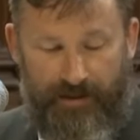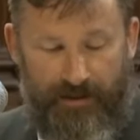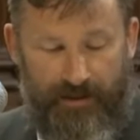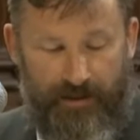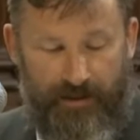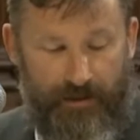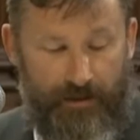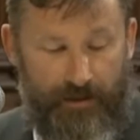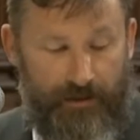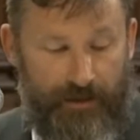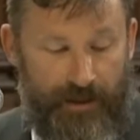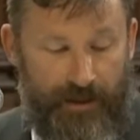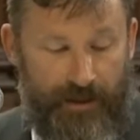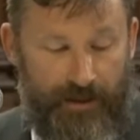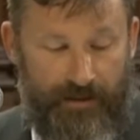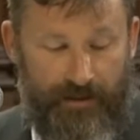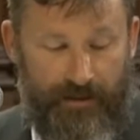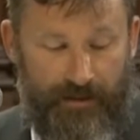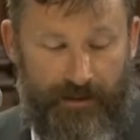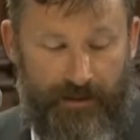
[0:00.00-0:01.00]
to
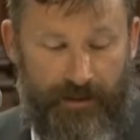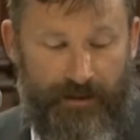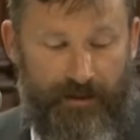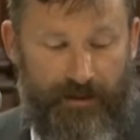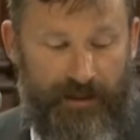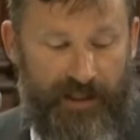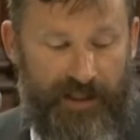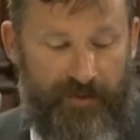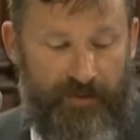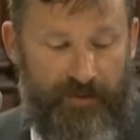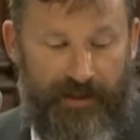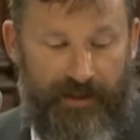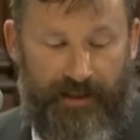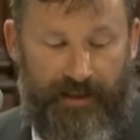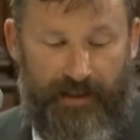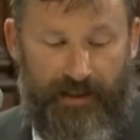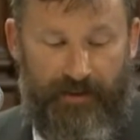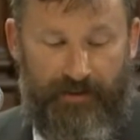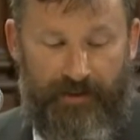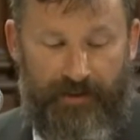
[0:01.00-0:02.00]
horizon and
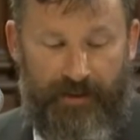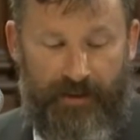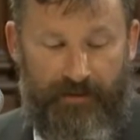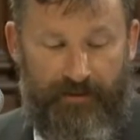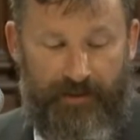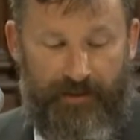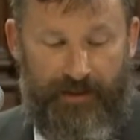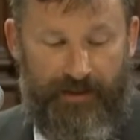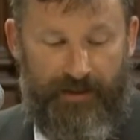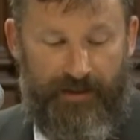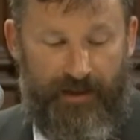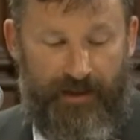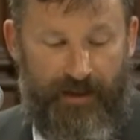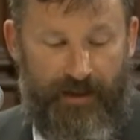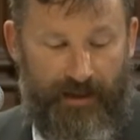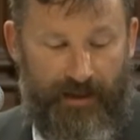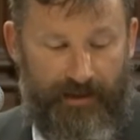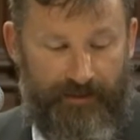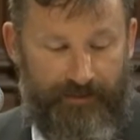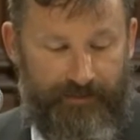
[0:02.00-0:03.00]
spreading out to cover the
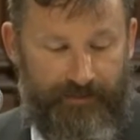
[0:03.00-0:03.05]
sky.